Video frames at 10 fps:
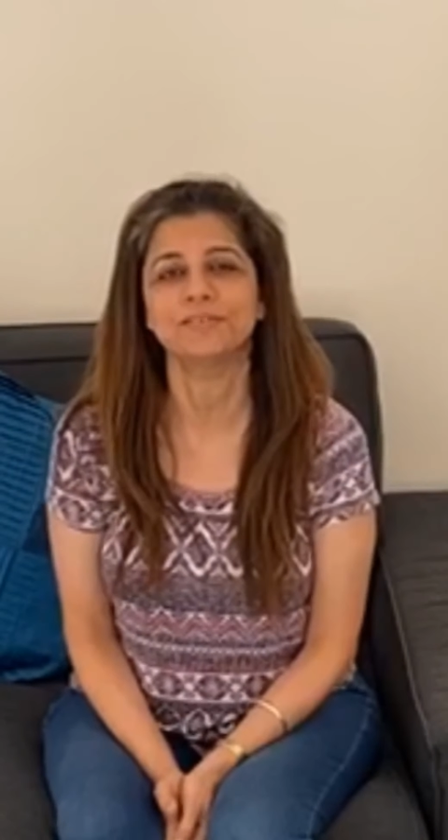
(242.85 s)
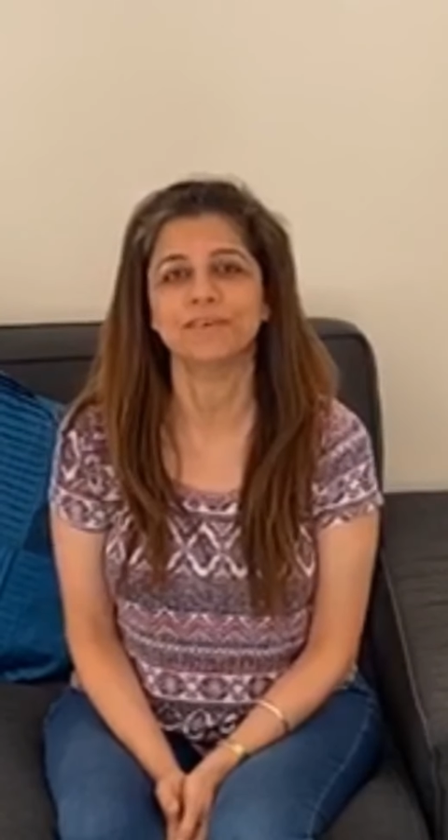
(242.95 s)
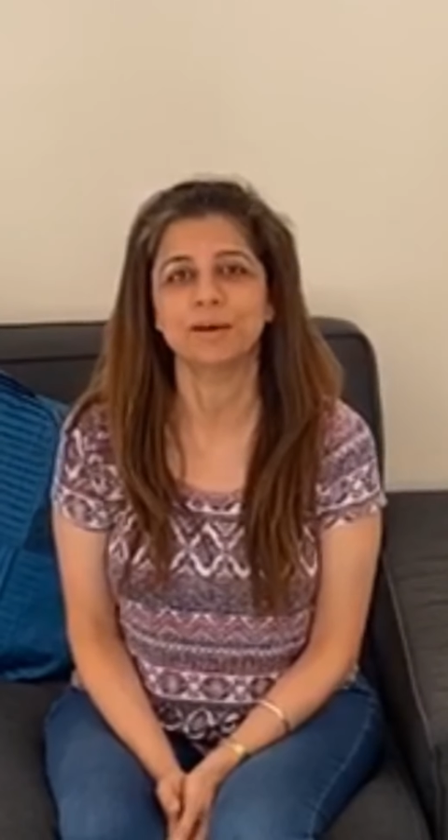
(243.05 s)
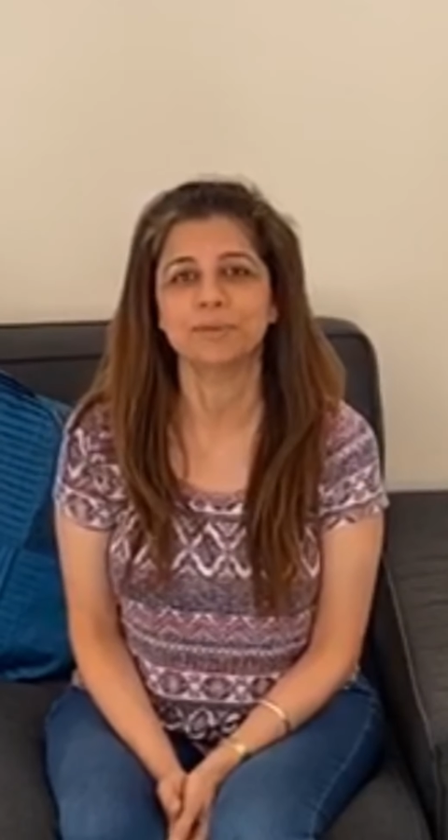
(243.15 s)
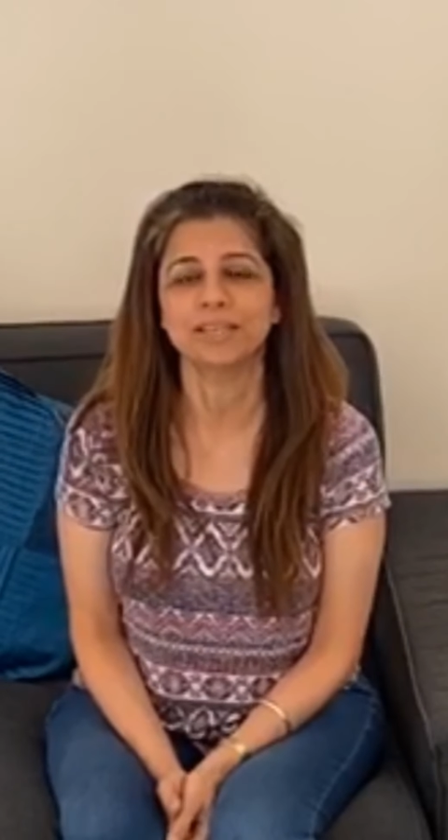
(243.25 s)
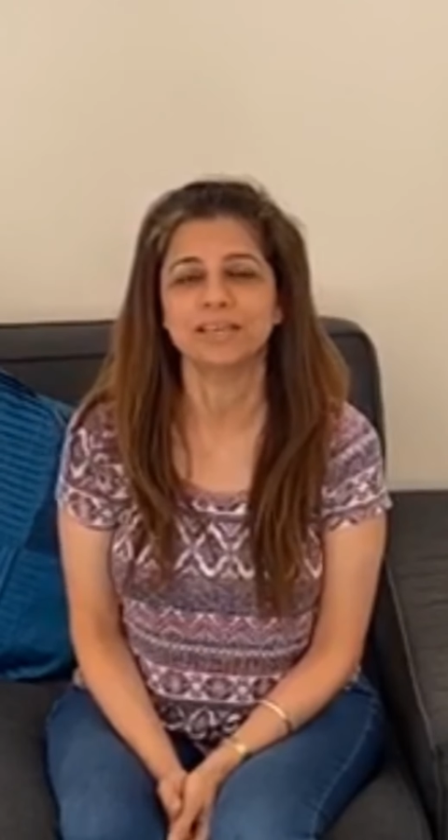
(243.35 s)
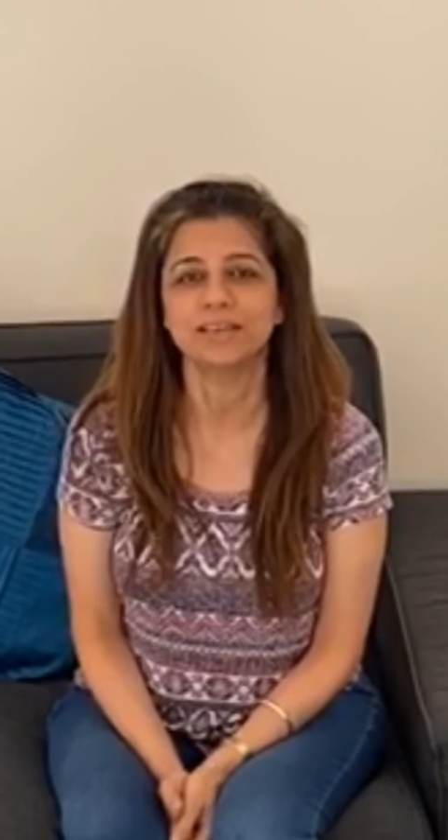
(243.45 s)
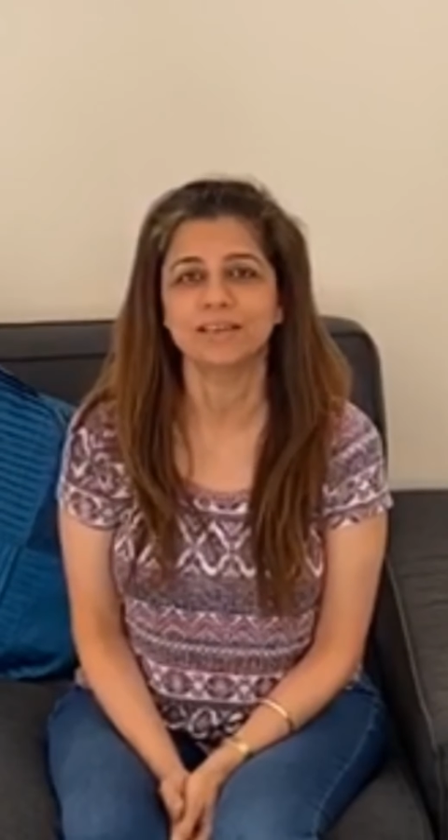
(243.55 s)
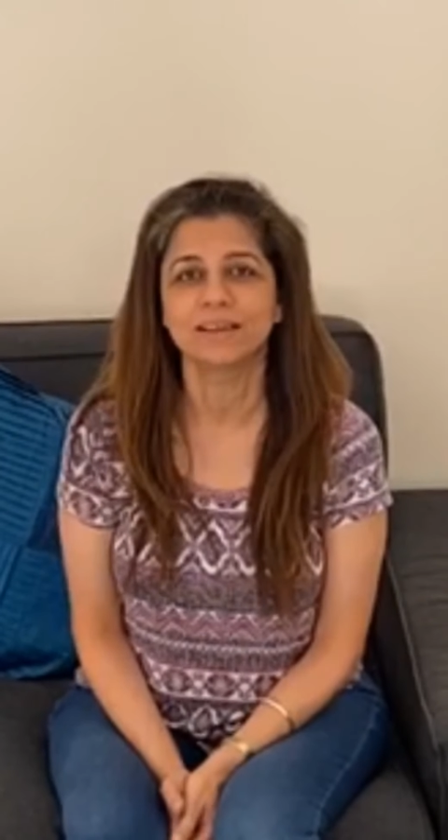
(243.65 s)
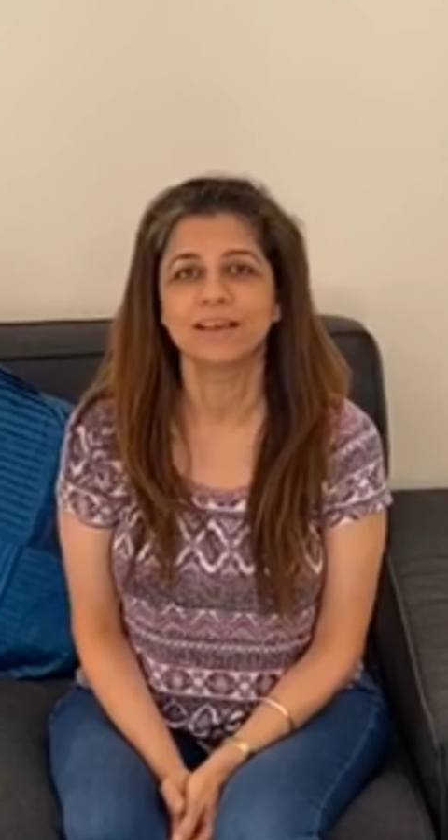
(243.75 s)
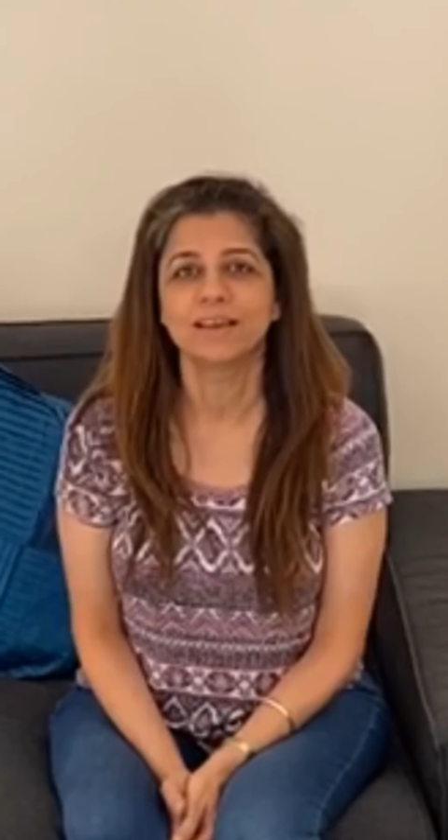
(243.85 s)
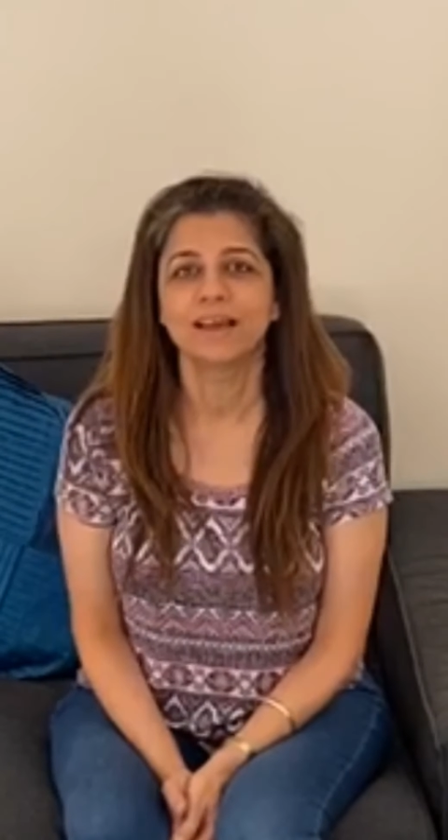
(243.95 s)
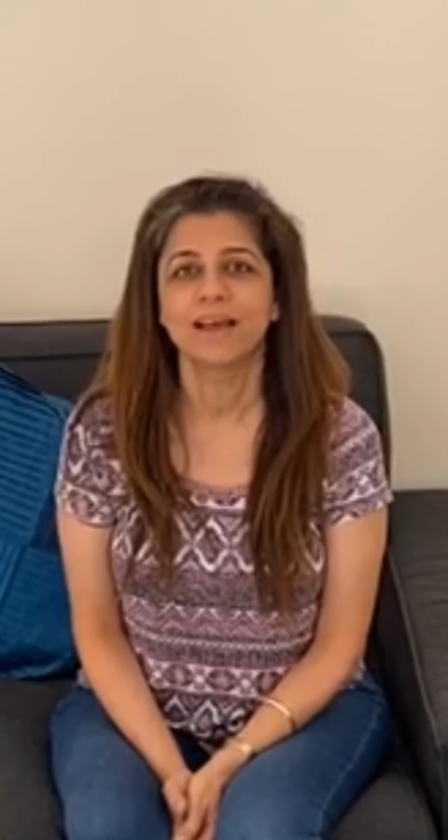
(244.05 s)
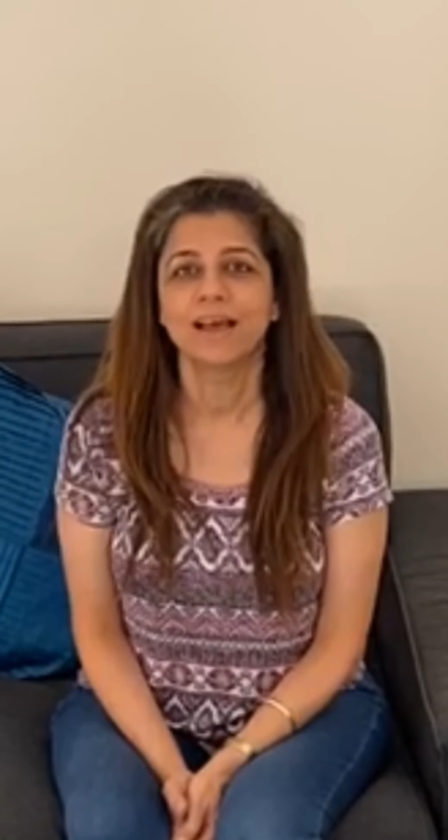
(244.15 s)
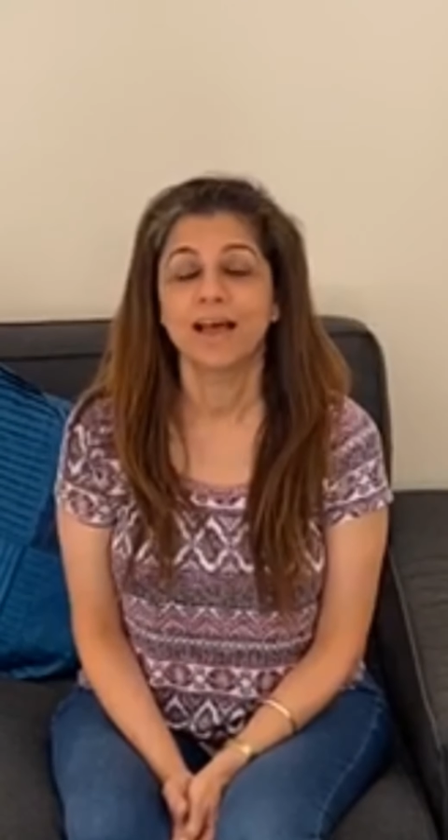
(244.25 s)
family.
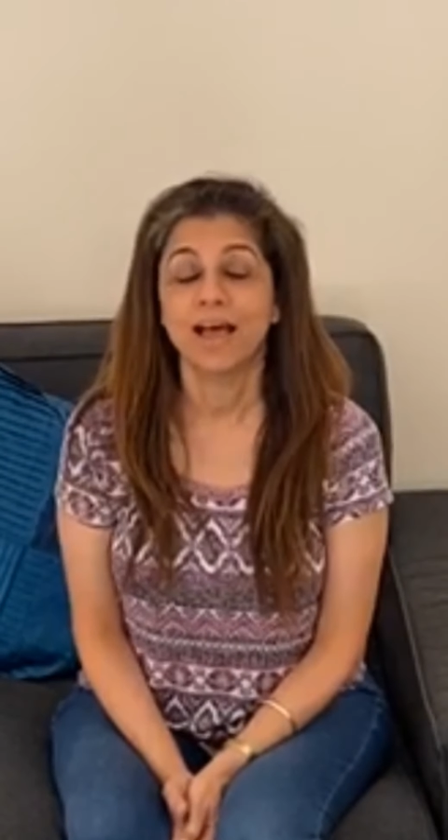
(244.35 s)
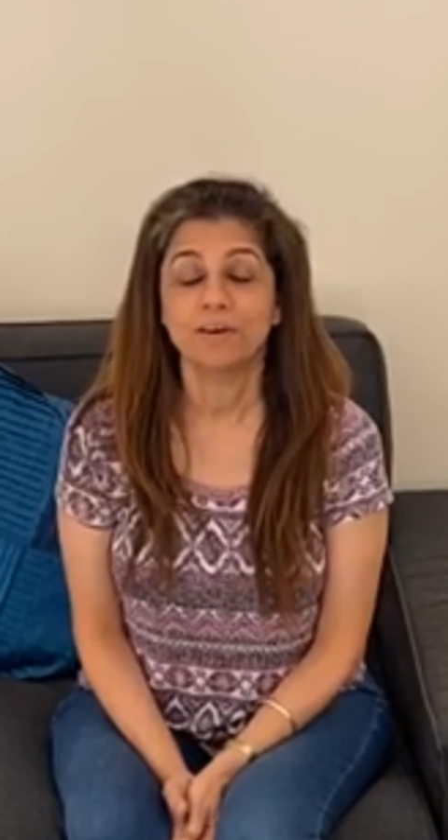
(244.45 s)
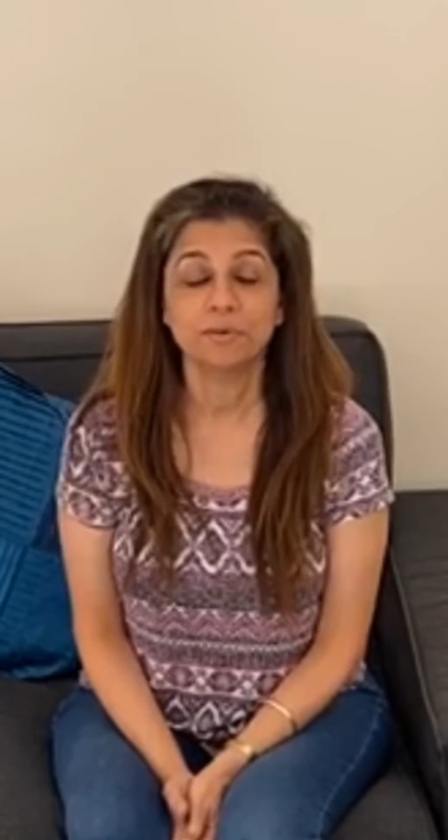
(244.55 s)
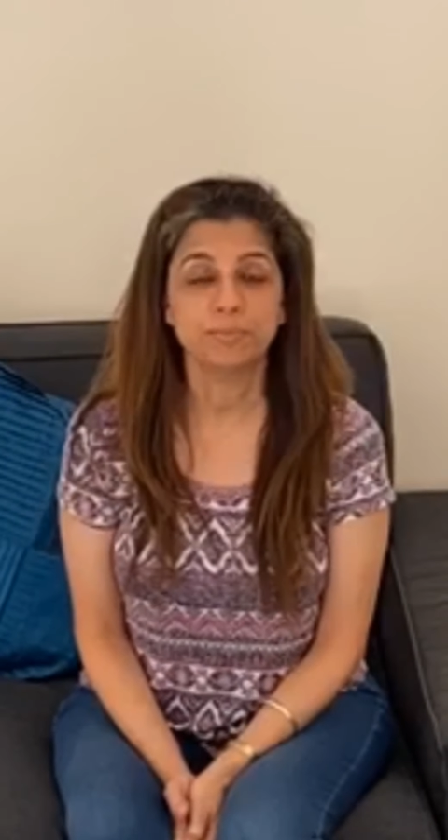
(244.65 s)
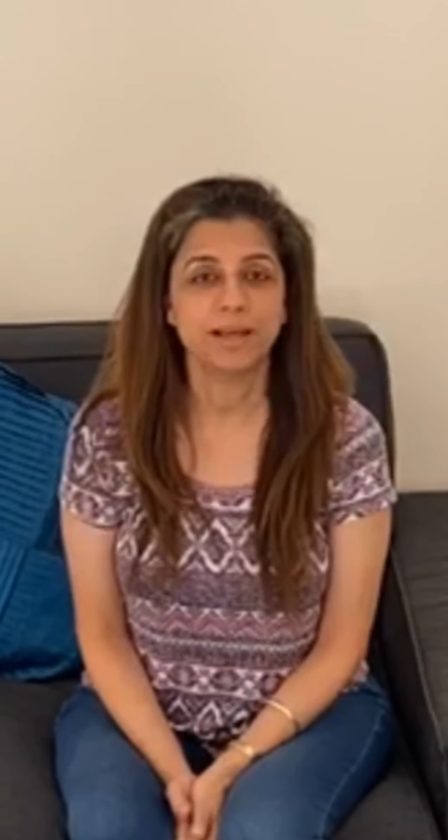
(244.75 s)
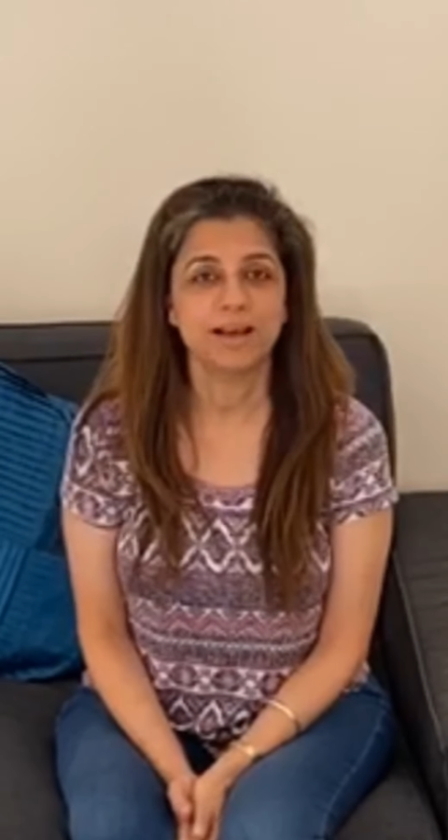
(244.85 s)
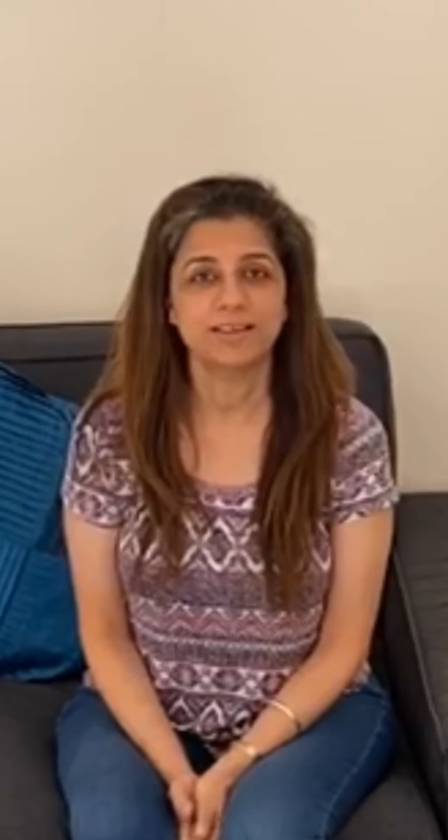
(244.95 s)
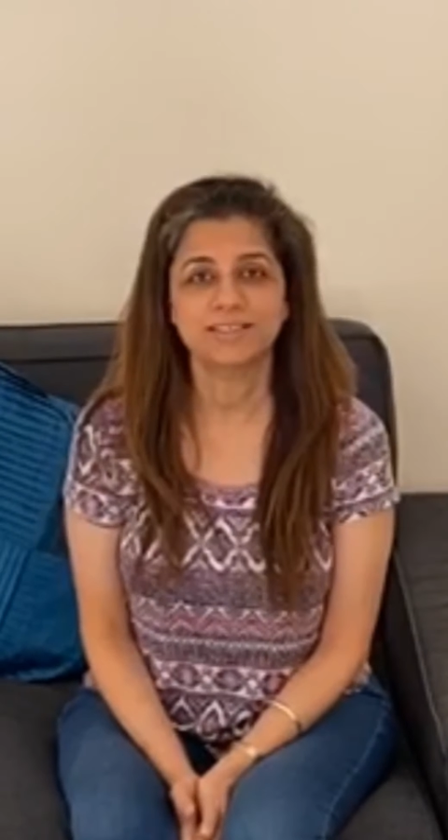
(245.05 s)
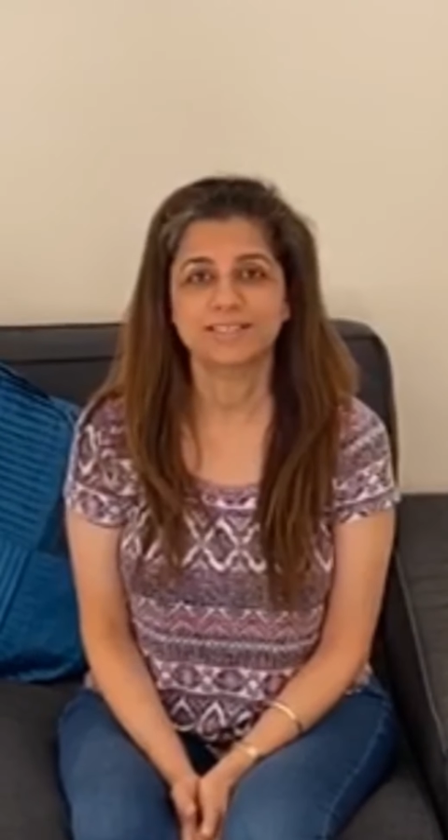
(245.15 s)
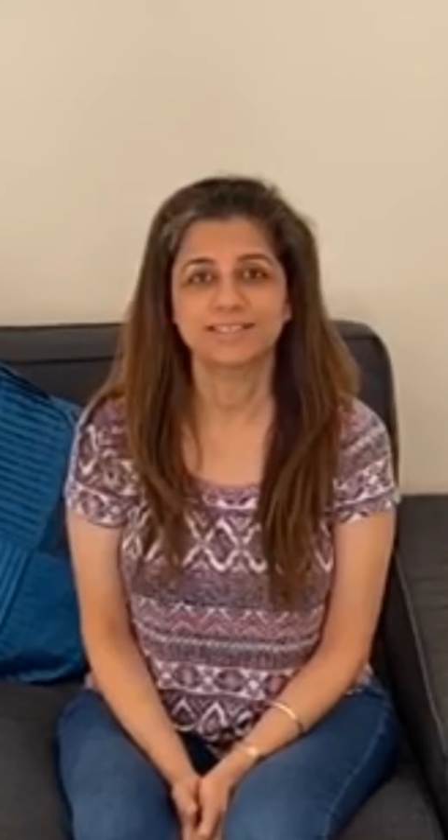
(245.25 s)
Have a blast.